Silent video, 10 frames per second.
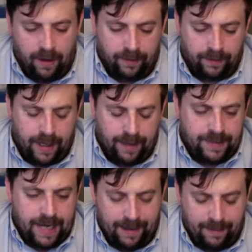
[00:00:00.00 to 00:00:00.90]
of
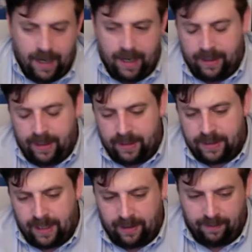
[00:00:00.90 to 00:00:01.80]
data mining that has
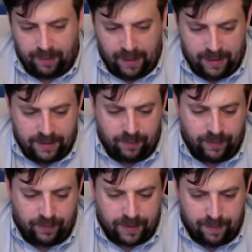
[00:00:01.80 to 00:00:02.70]
taken place with
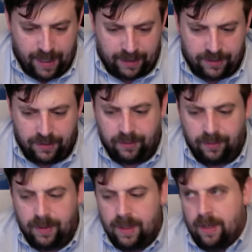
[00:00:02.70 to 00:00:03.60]
respect
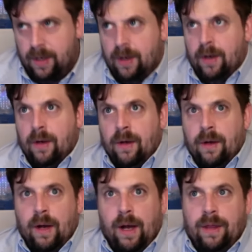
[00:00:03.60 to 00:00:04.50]
to
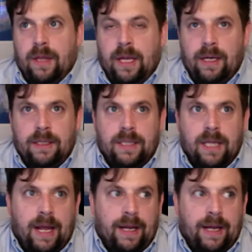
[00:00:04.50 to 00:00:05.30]
things that